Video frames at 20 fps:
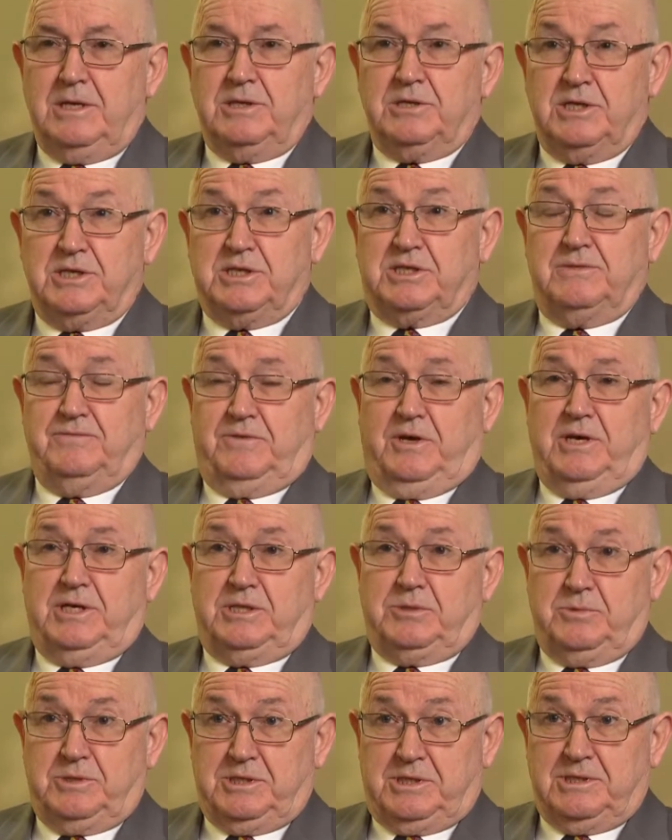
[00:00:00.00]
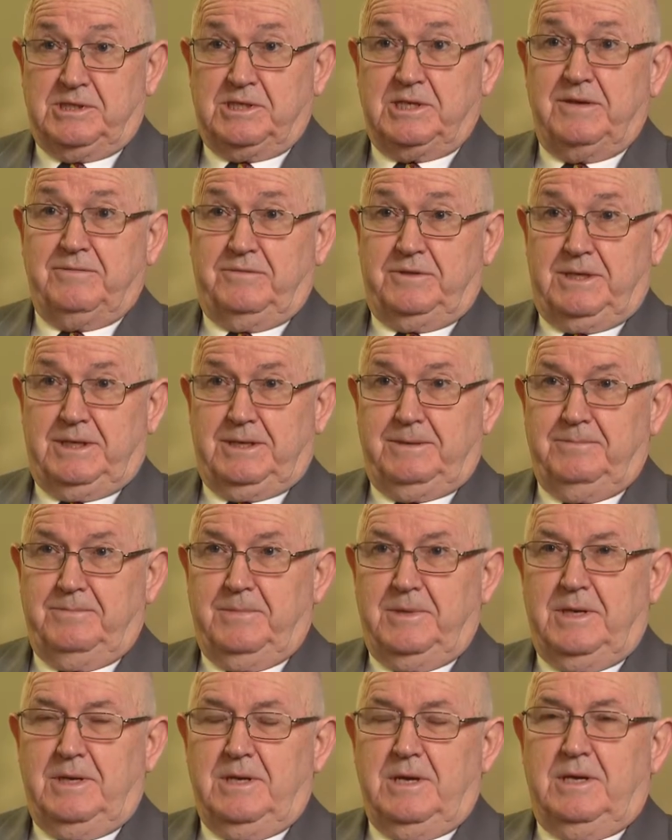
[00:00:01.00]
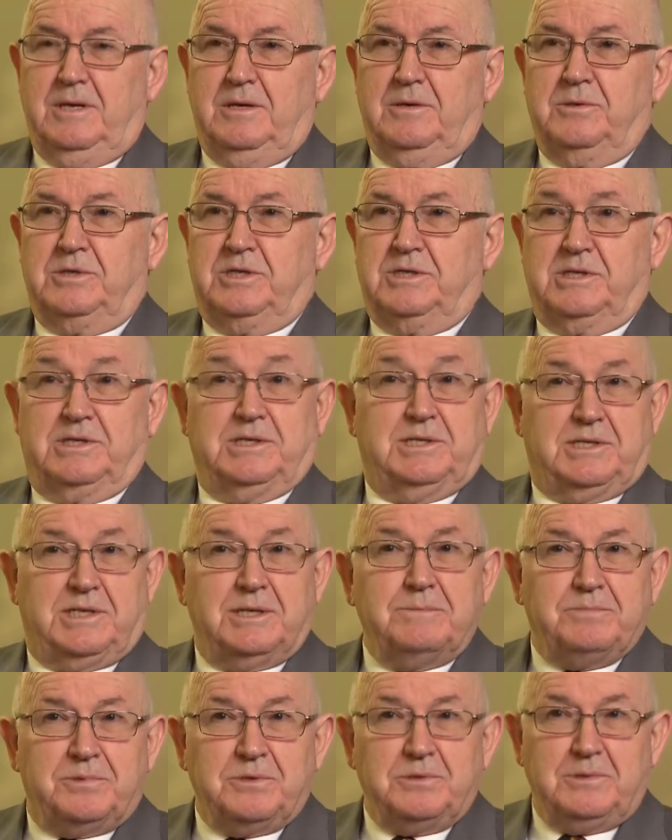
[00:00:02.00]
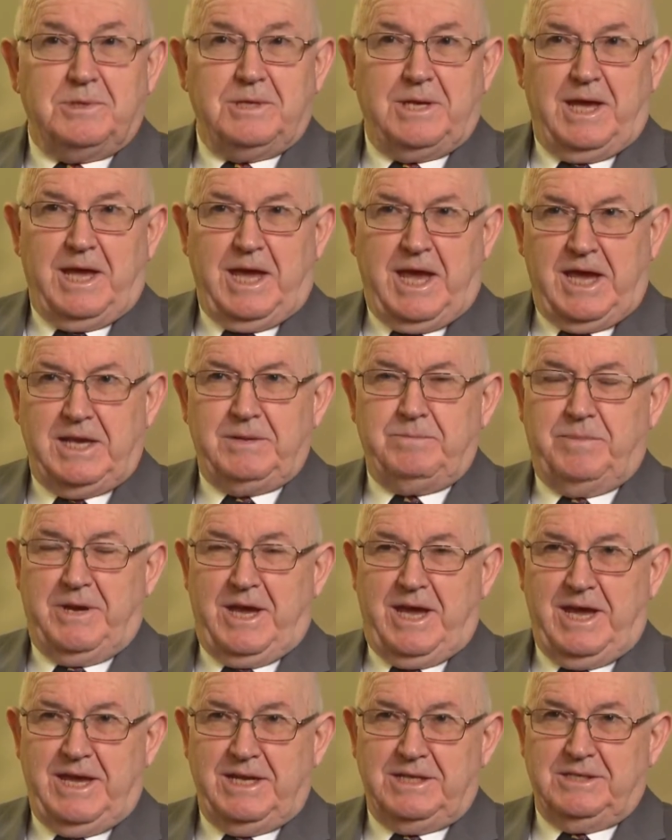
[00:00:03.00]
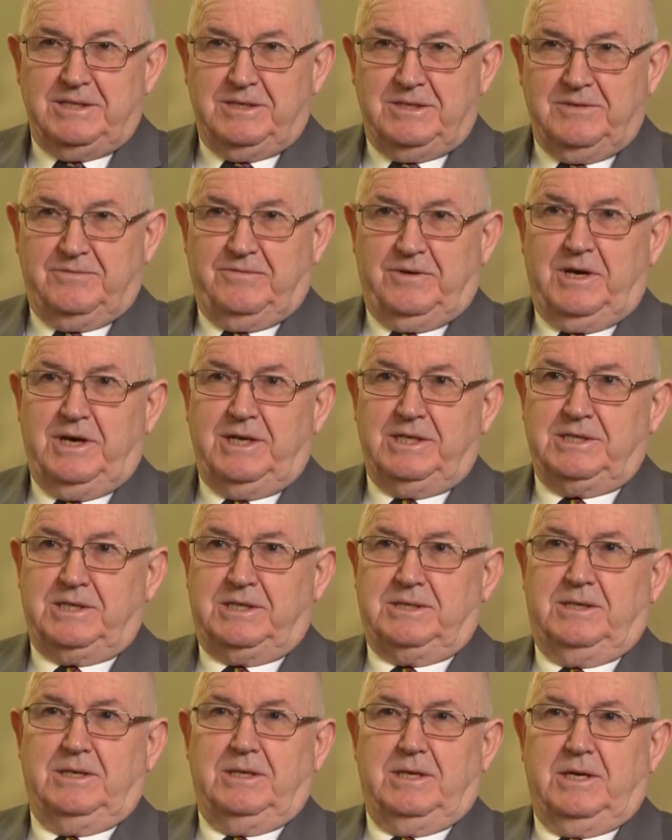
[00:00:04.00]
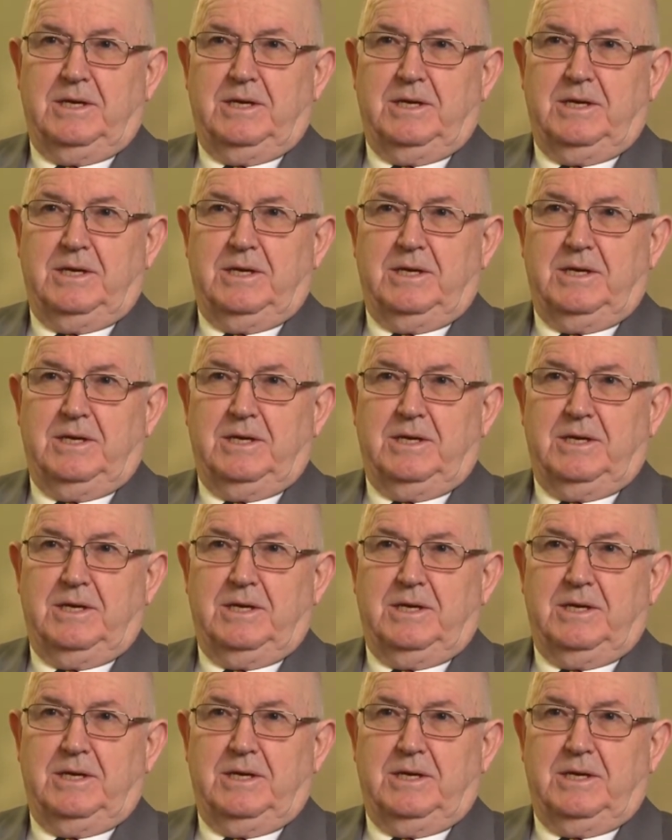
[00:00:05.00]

This device was the Cefaly, which is a simple headband device